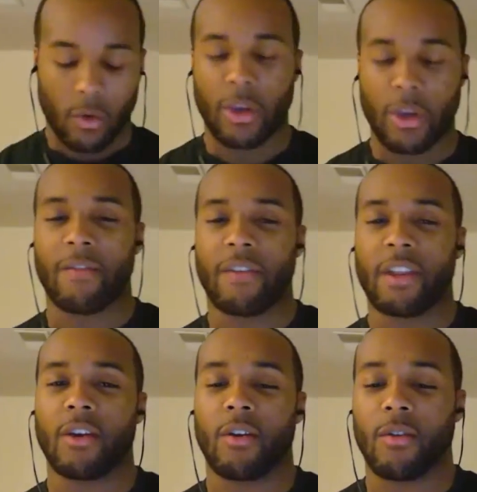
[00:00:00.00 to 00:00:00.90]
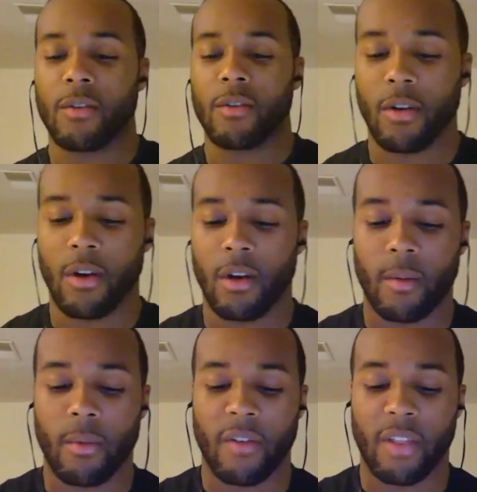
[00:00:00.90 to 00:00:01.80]
You had a video,
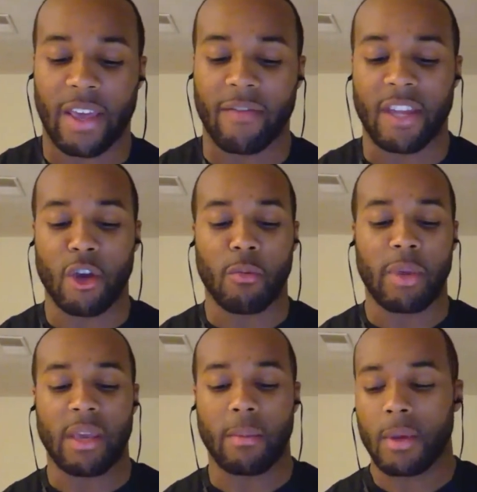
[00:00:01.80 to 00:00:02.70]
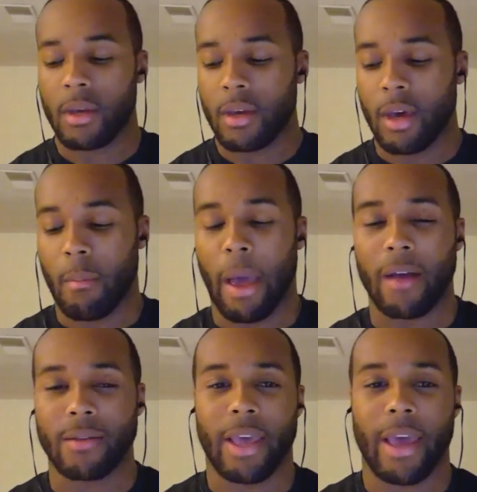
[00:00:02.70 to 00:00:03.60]
like a video meme
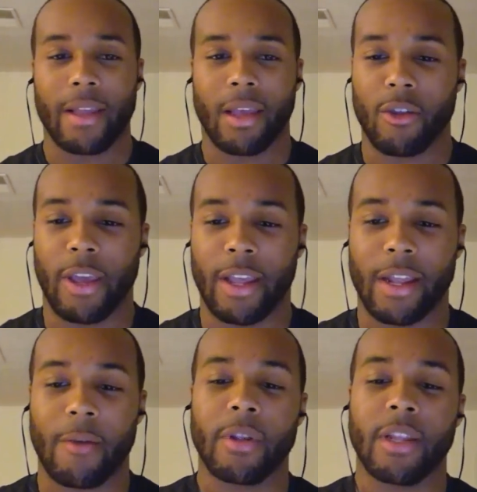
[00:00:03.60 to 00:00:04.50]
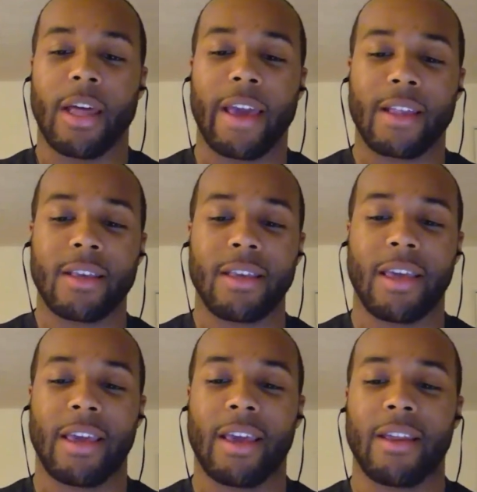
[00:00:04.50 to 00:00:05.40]
about that the other day that I really liked,
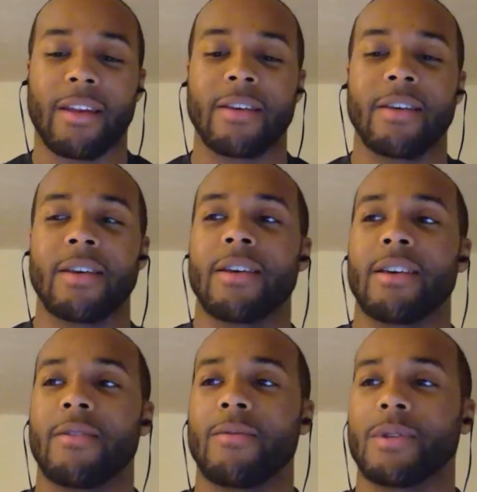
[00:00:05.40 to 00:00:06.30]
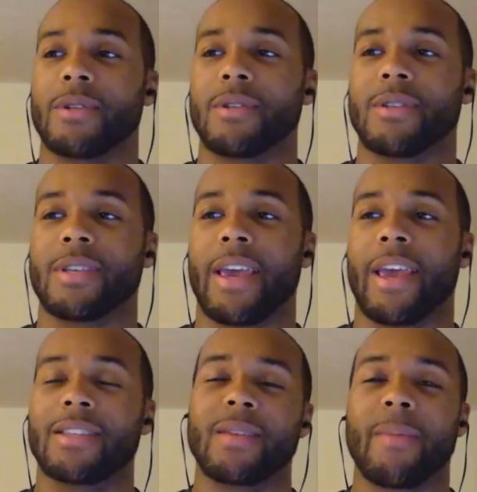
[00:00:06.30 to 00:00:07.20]
and it was saying,
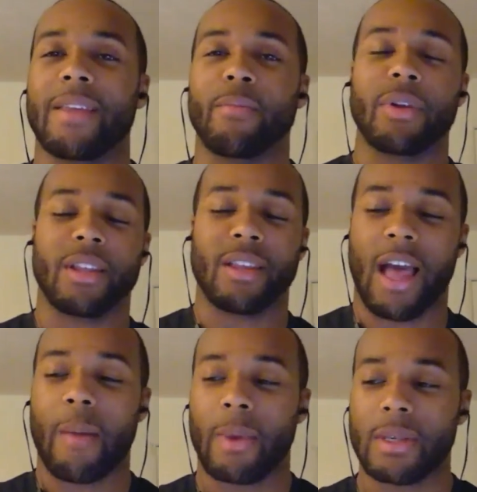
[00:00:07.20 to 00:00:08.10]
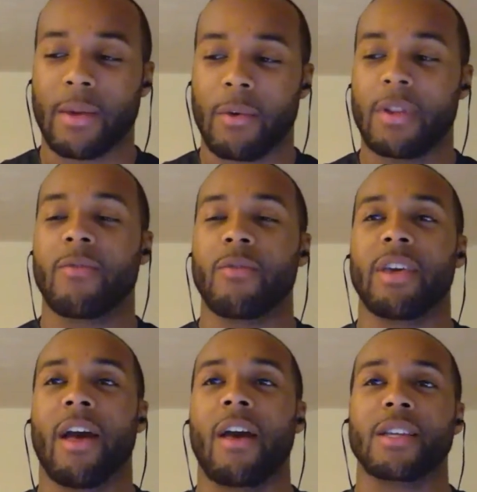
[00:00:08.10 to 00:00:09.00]
somebody put in the comments like, "What if we
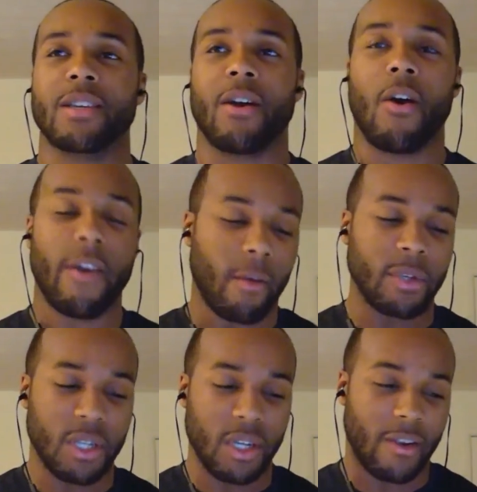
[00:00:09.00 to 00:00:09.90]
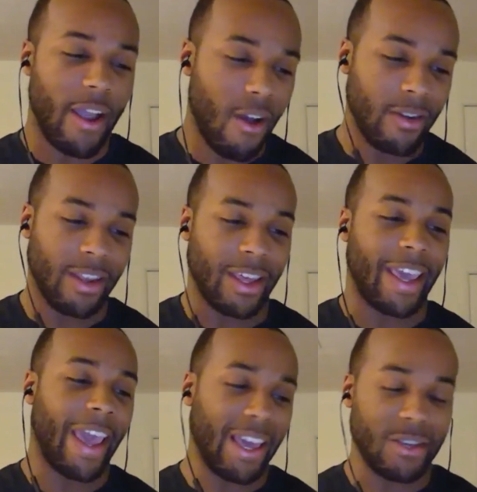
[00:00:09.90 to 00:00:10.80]
actually all helped each other out and
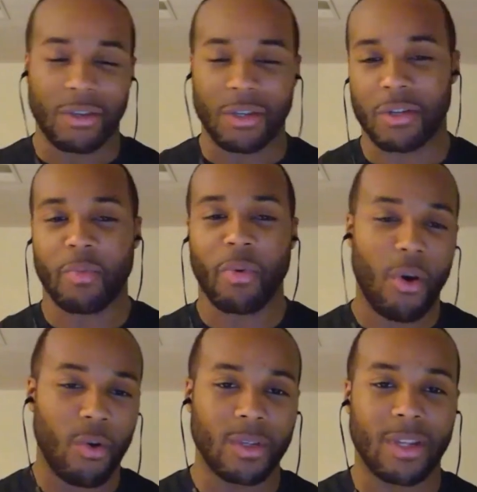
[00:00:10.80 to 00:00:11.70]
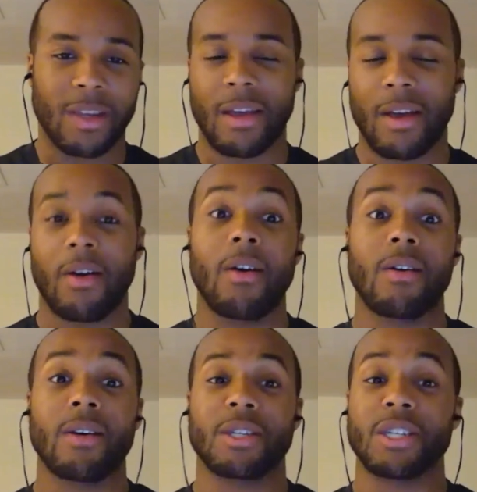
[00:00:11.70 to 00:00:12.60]
engaged on each other's posts?" And I thought, "Oh,
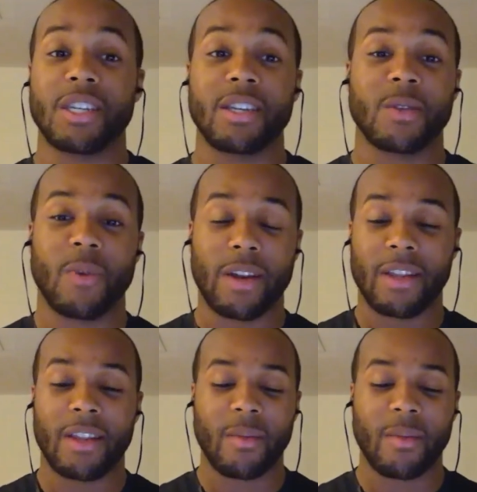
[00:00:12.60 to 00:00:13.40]
that's genius. Why didn't you?"